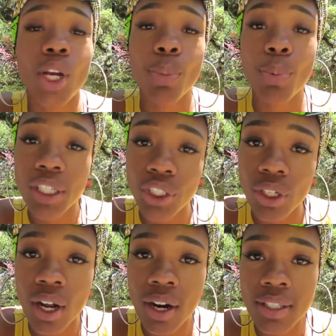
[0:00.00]
pressure
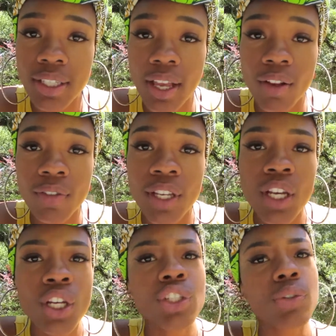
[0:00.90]
on ourselves
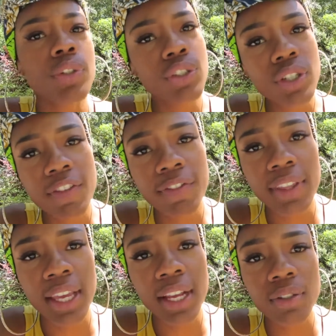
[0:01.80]
to retrieve
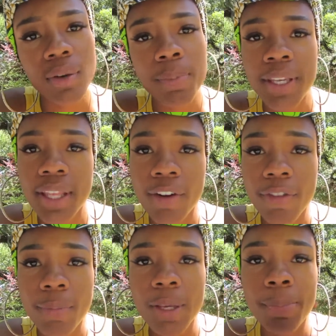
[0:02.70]
things or be there for
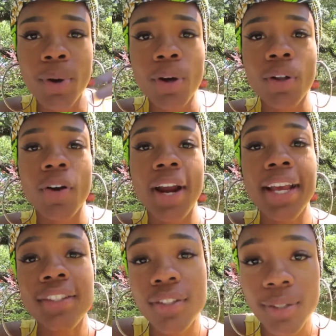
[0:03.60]
people or
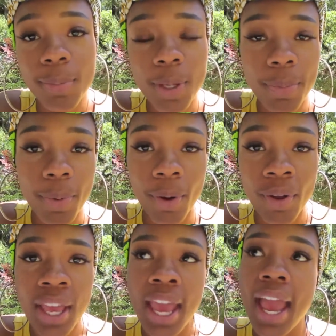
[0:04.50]
answer to people,
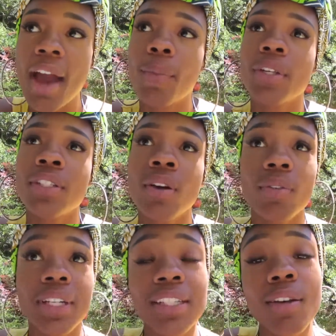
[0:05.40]
and we don't
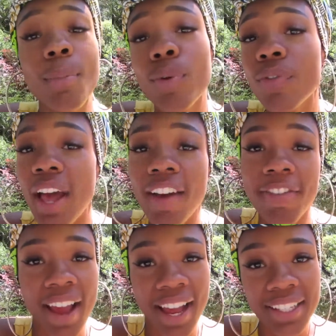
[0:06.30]
need to move that
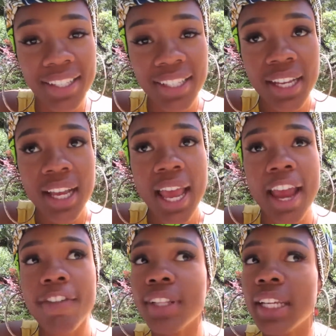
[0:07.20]
fast.
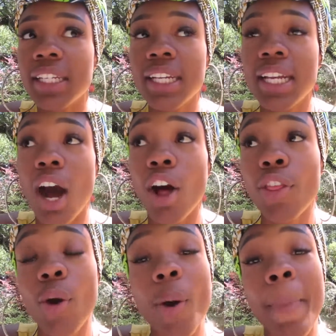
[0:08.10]
Everything,
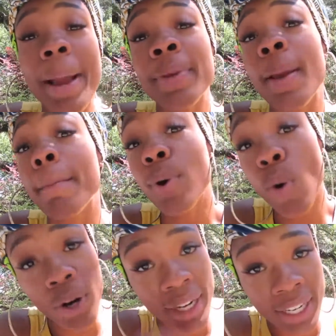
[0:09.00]
although it might be
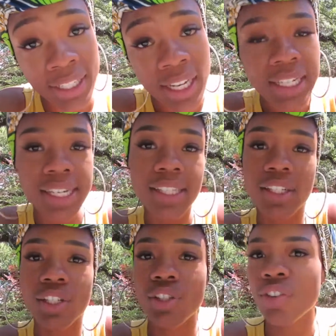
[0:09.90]
important, doesn't
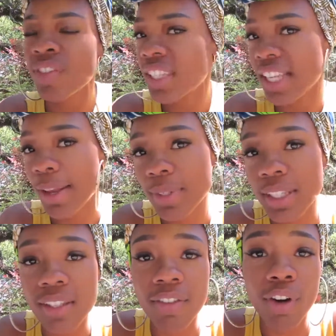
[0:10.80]
deserve the same sense
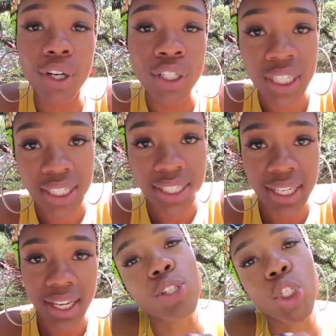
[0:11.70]
of urgency.
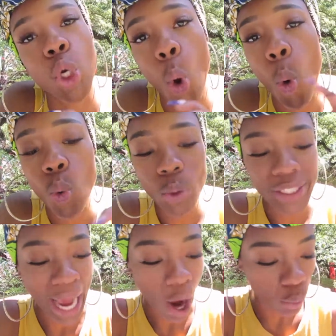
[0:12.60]
Slow
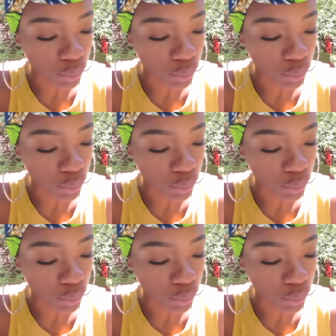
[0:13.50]
down.